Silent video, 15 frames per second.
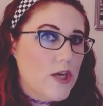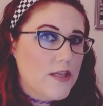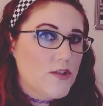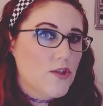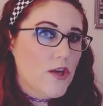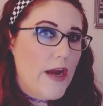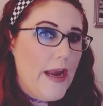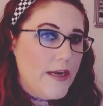
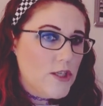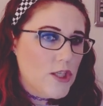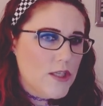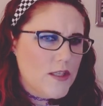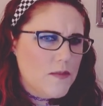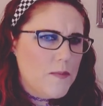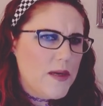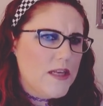or
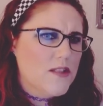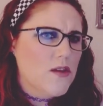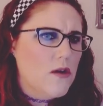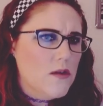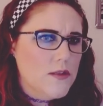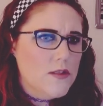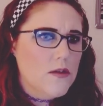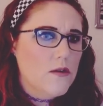anxious, but it's
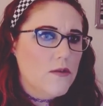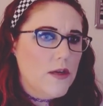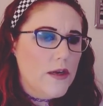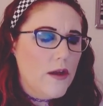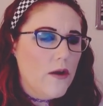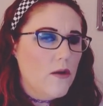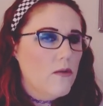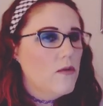also, you
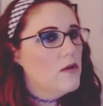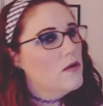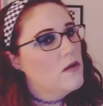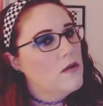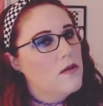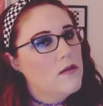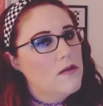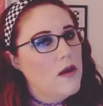know,
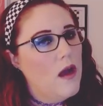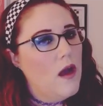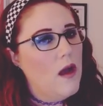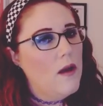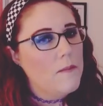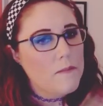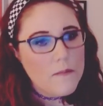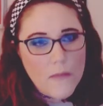
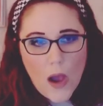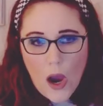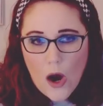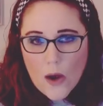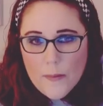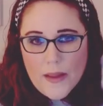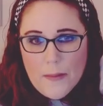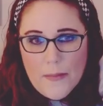
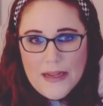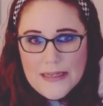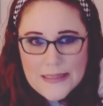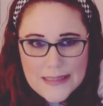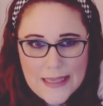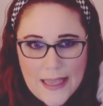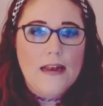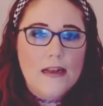harming my
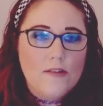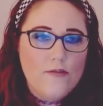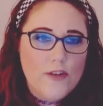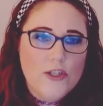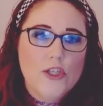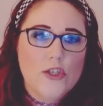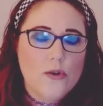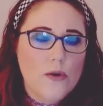skin.
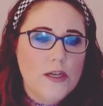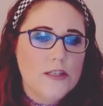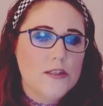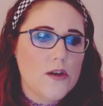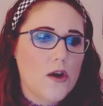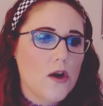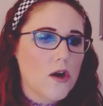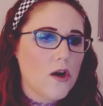Fidget toys
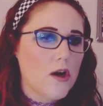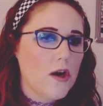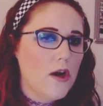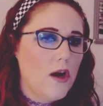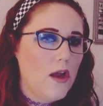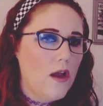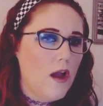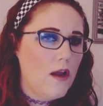are
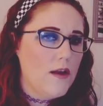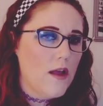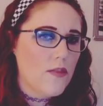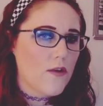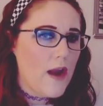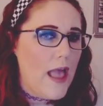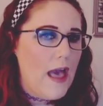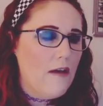
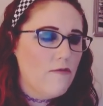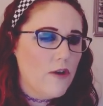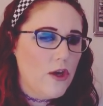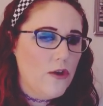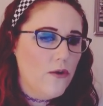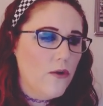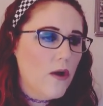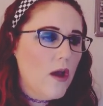another
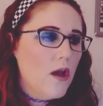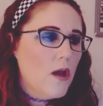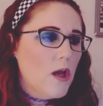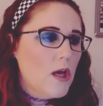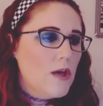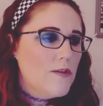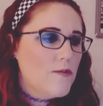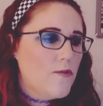avenue
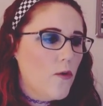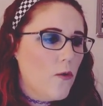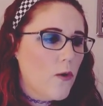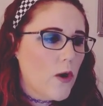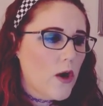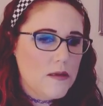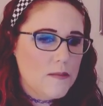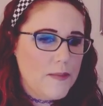
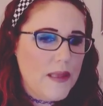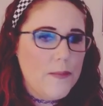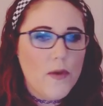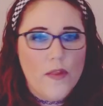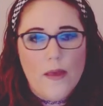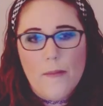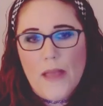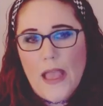for people
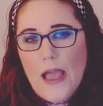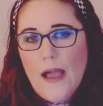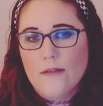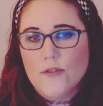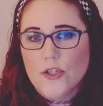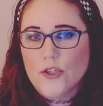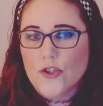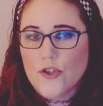that may have
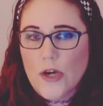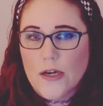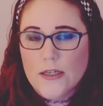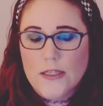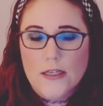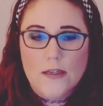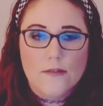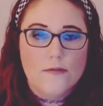
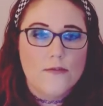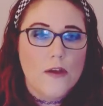destructive